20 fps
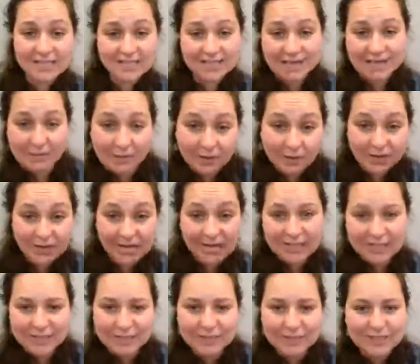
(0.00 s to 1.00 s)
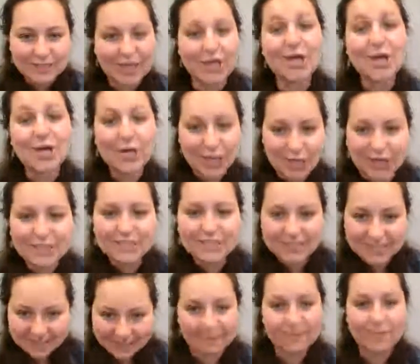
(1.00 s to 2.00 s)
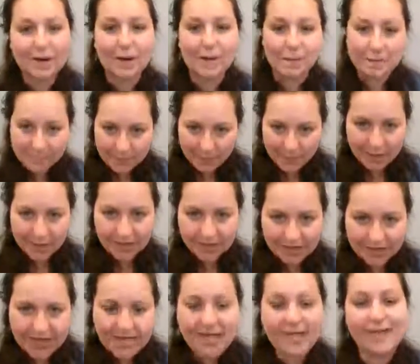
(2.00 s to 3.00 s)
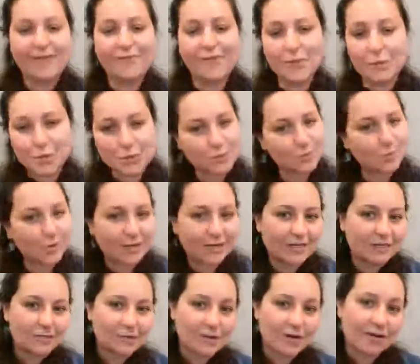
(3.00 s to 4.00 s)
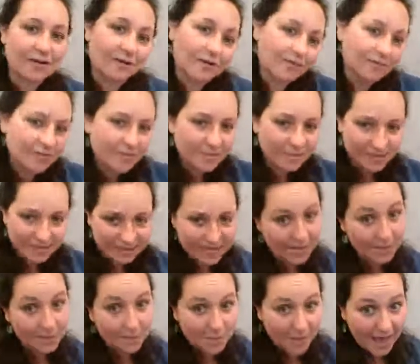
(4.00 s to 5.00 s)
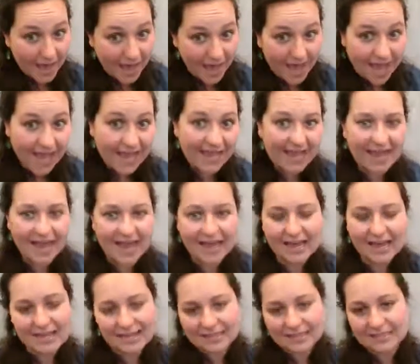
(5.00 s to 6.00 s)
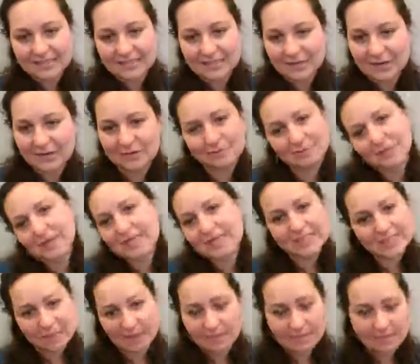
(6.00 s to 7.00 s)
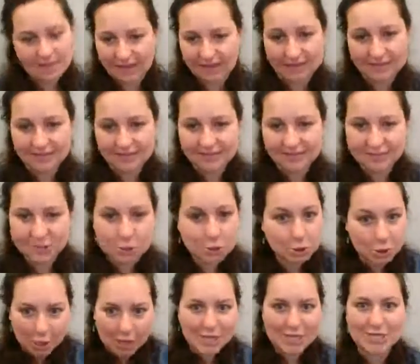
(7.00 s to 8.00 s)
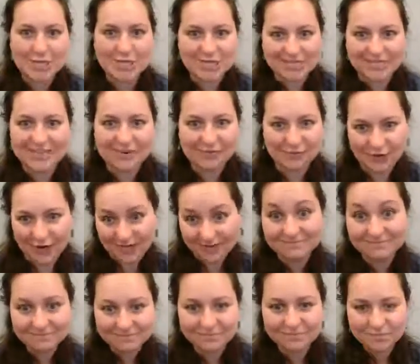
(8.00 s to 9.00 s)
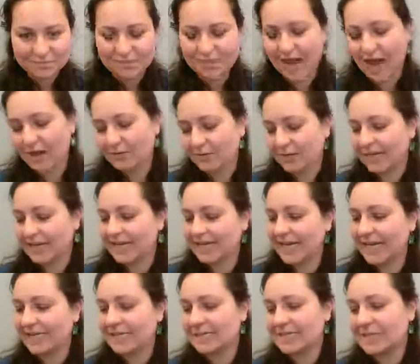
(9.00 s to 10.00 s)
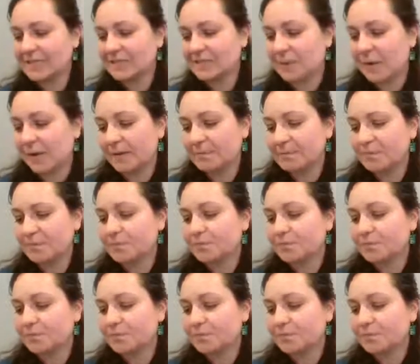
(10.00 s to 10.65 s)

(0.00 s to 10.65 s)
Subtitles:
summery, so it's like a good summer book if you just want to sort of get away and, read something strange and different. I really liked this one.